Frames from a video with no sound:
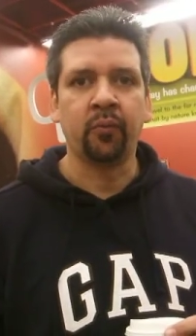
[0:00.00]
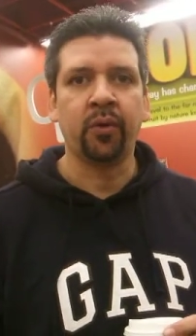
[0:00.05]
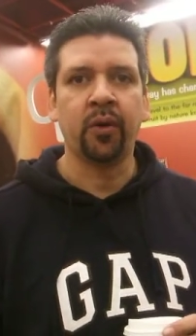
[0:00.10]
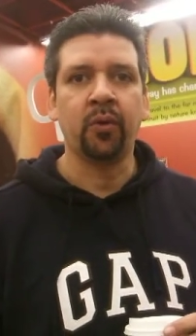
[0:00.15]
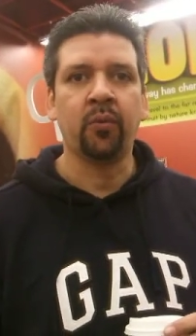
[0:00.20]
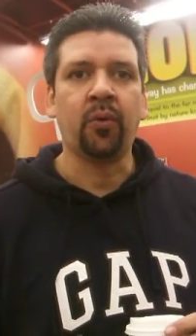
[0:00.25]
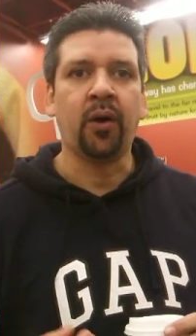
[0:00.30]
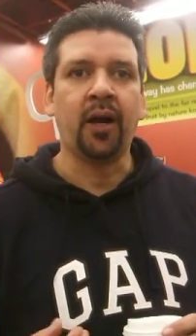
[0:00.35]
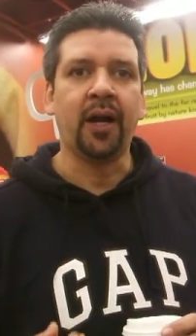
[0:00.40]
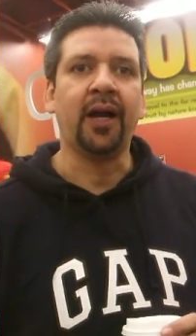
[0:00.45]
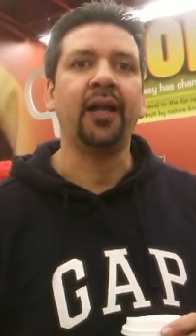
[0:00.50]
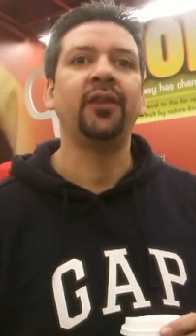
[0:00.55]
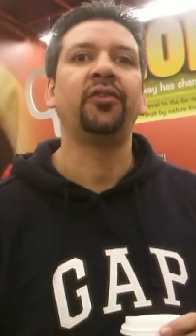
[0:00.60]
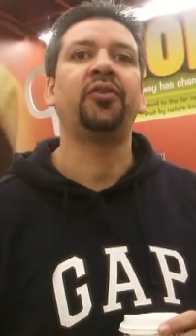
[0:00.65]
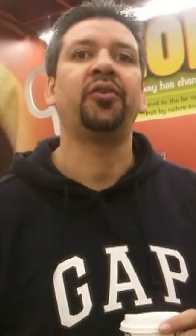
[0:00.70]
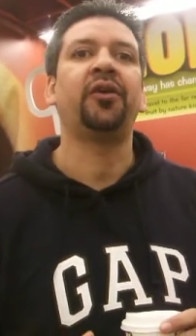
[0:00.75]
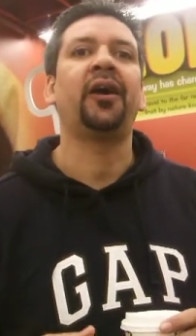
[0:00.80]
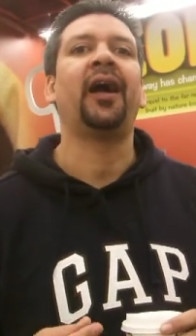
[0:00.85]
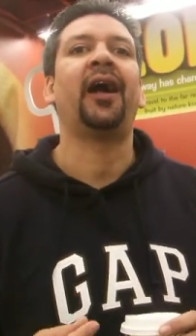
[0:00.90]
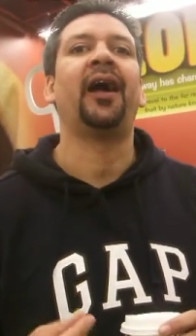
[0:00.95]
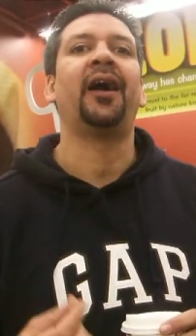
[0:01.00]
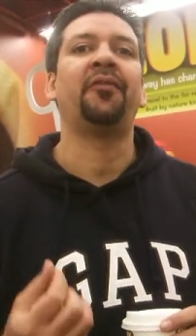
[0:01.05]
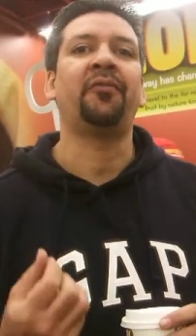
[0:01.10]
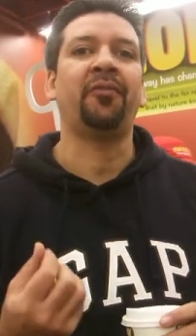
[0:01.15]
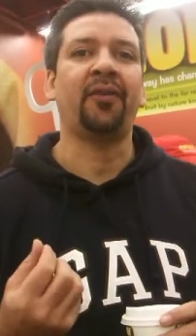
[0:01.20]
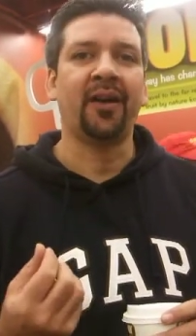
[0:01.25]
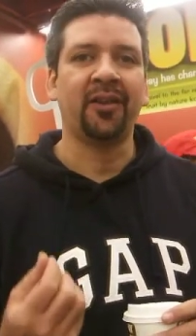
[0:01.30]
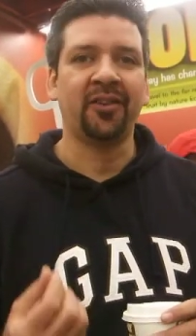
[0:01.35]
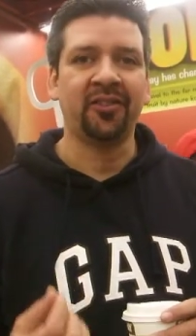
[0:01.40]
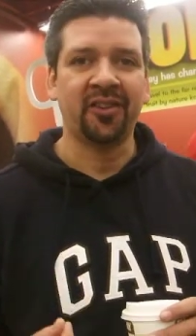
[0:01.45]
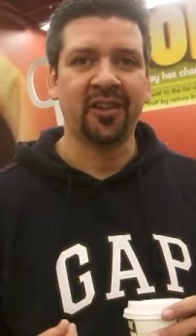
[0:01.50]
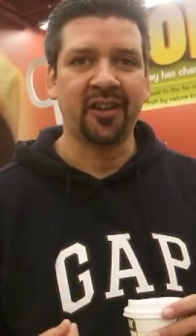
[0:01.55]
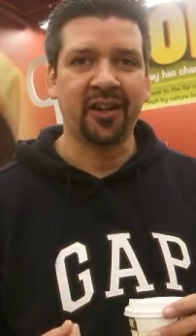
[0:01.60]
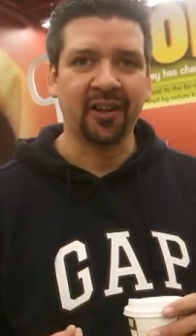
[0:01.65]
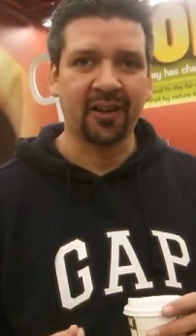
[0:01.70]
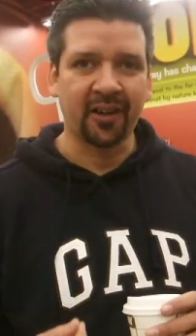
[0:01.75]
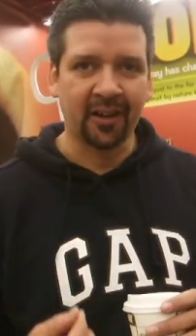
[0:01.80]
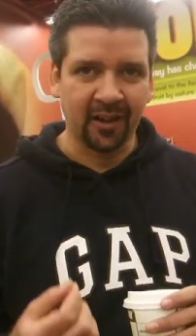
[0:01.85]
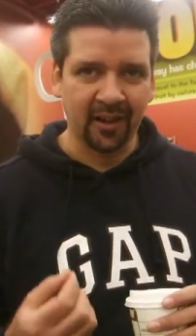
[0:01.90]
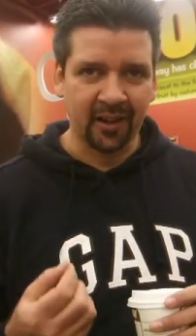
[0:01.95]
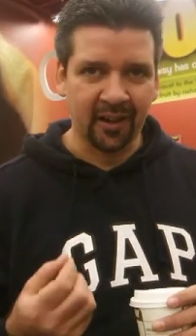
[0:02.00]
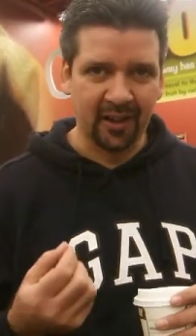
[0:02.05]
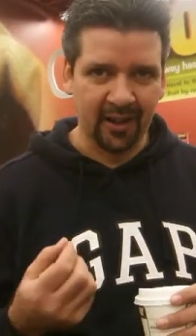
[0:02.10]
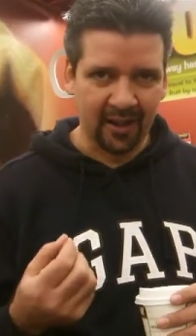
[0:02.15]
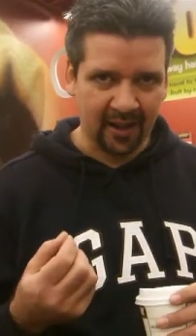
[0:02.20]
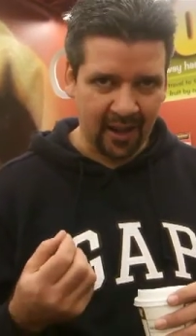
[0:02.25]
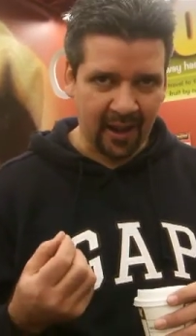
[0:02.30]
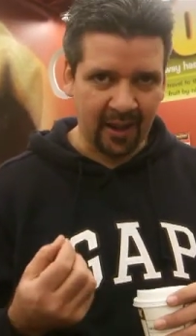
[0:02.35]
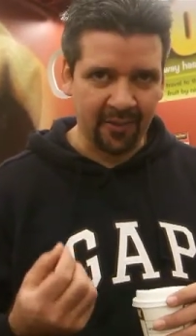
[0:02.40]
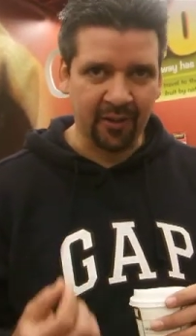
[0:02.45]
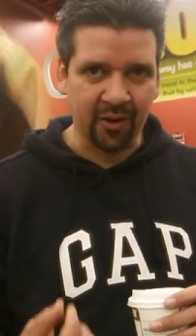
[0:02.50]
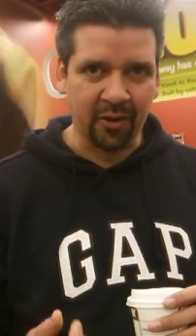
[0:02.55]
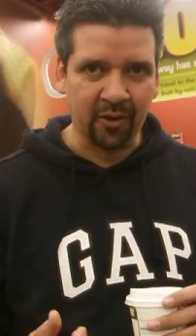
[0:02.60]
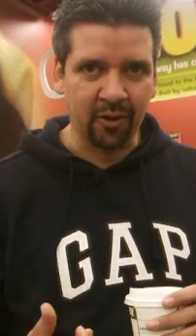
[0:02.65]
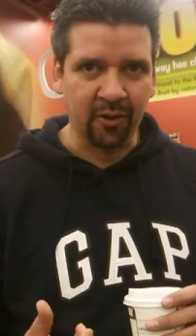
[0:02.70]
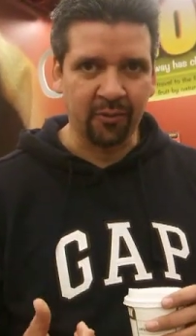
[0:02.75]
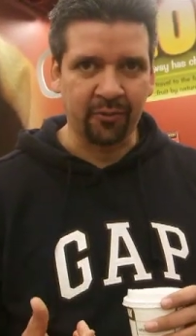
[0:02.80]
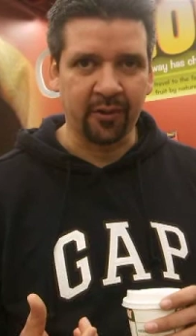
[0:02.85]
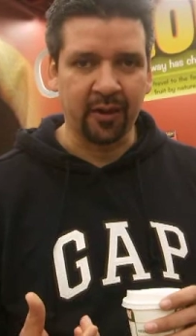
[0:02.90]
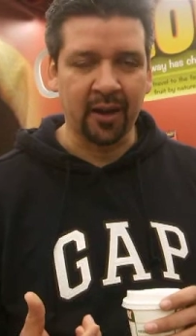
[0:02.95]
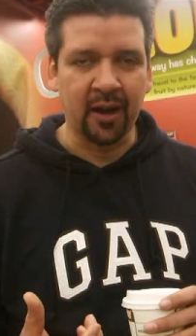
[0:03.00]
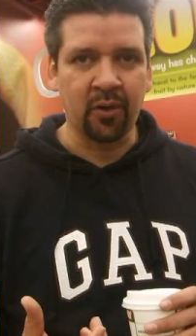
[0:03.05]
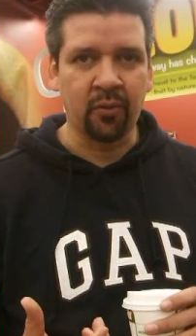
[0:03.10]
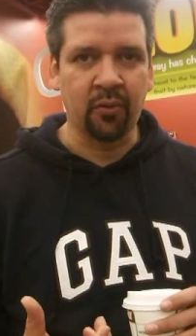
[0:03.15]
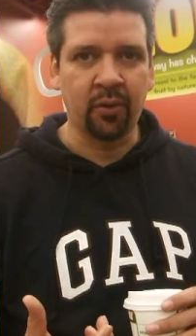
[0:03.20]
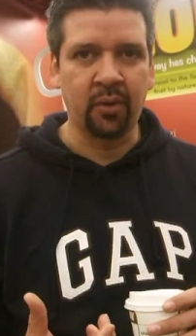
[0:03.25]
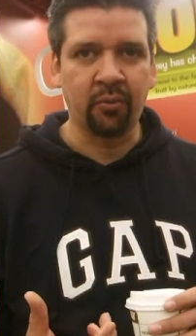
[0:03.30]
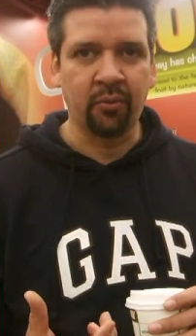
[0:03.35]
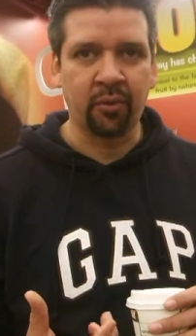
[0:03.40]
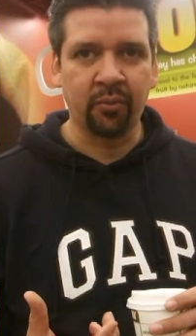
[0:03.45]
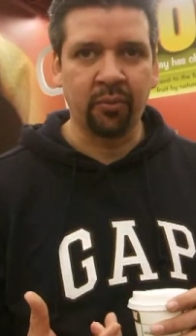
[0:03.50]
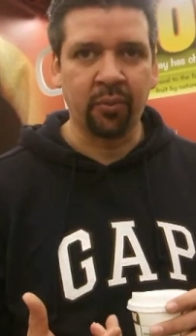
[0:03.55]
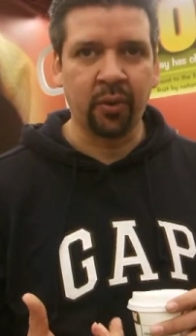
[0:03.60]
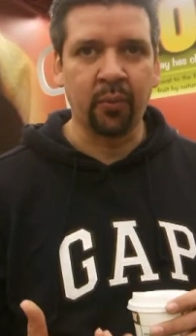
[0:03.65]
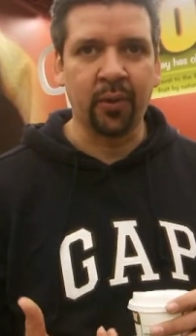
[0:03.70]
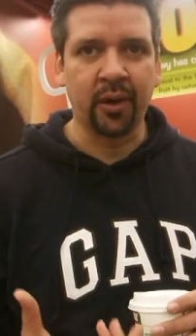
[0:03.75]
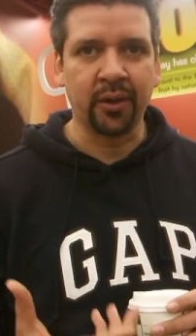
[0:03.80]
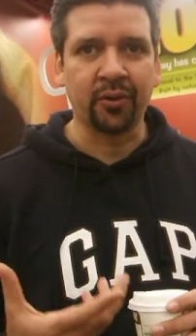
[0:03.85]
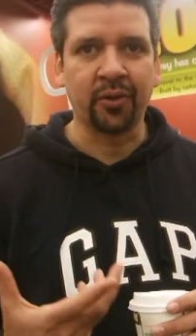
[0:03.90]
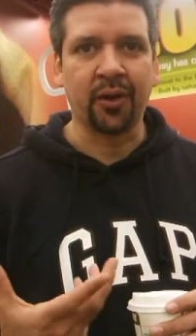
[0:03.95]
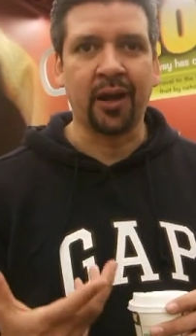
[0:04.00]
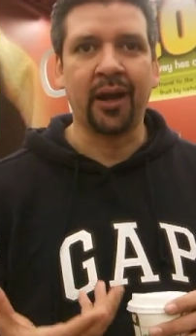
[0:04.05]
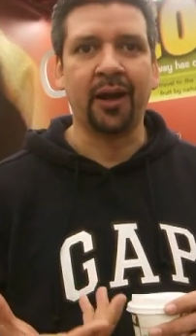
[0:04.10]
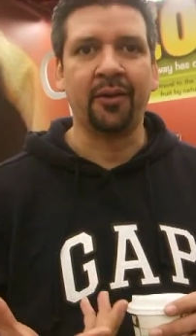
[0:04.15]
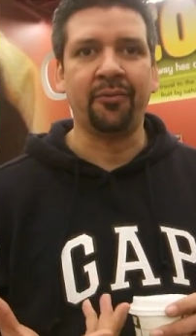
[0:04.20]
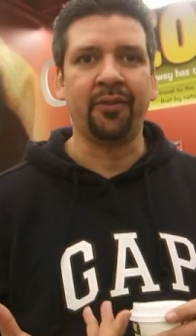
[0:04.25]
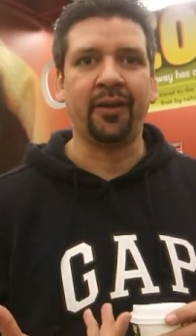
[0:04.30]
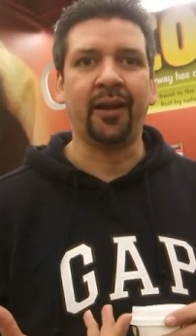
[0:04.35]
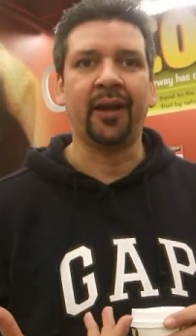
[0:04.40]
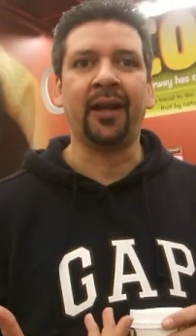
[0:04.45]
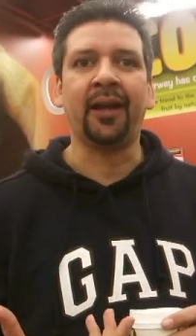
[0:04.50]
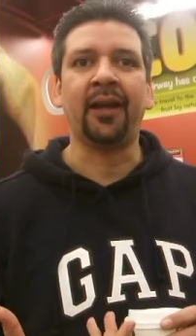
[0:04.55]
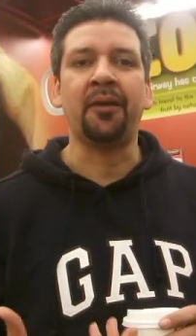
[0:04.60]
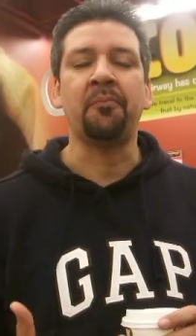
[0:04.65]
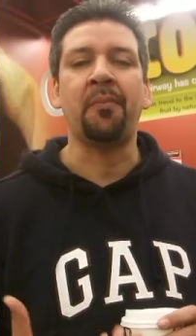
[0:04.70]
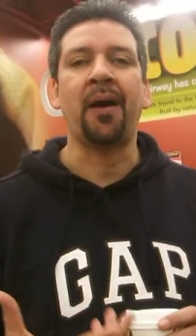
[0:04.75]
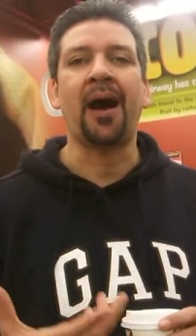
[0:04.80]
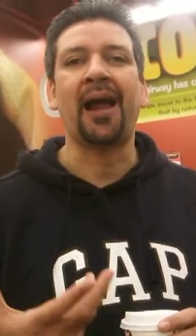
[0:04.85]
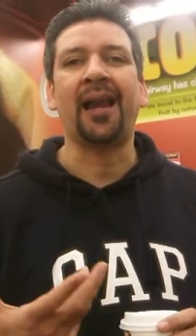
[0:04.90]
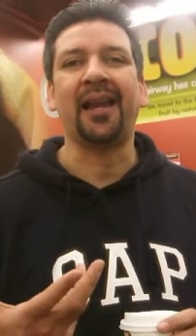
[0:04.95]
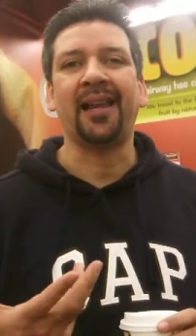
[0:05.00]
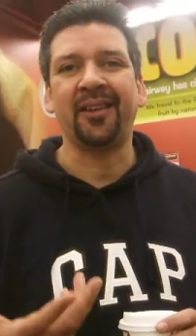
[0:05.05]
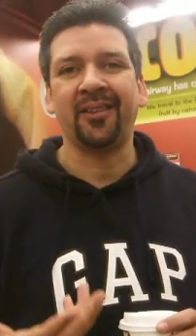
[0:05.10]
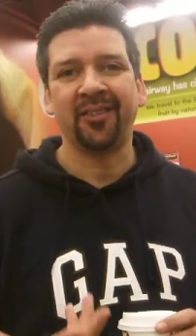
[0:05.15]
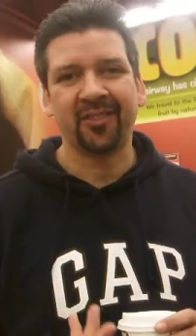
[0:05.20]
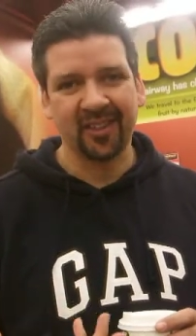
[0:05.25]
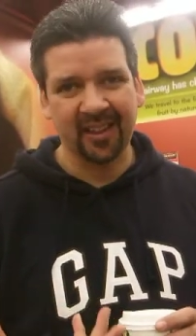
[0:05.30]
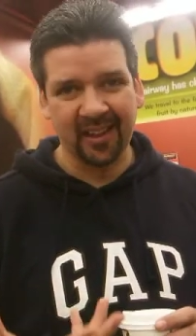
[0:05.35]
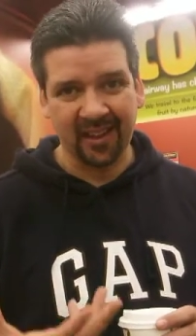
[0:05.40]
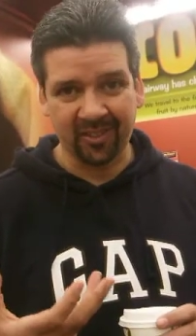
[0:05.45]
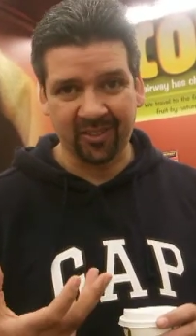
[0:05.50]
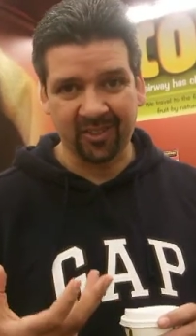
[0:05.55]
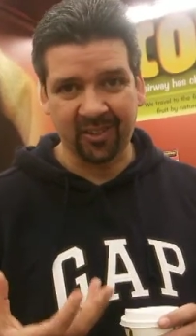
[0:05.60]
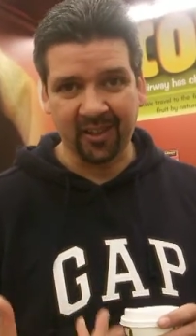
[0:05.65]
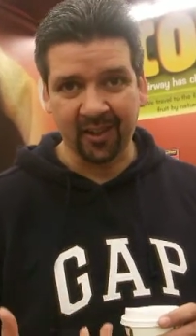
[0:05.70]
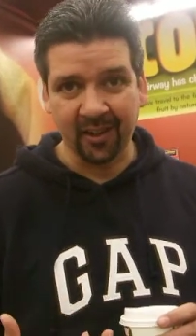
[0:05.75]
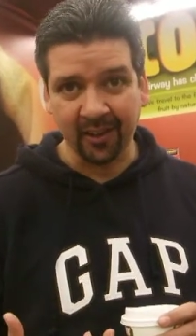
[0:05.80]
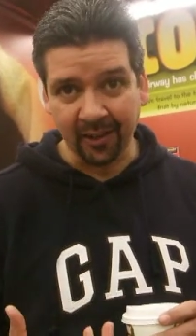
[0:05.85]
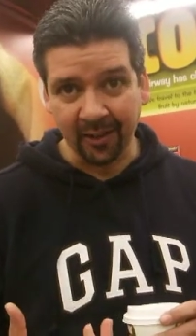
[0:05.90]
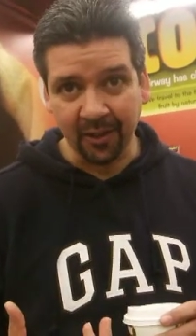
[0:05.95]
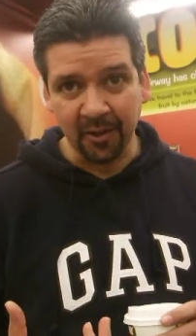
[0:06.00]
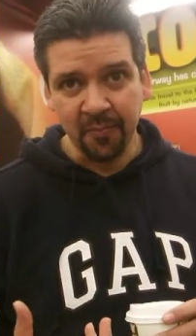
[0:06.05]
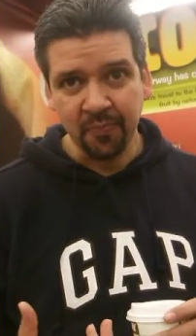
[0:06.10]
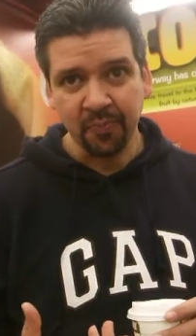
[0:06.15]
We want to have acidity in the coffee. However, we want to have a balanced acidity.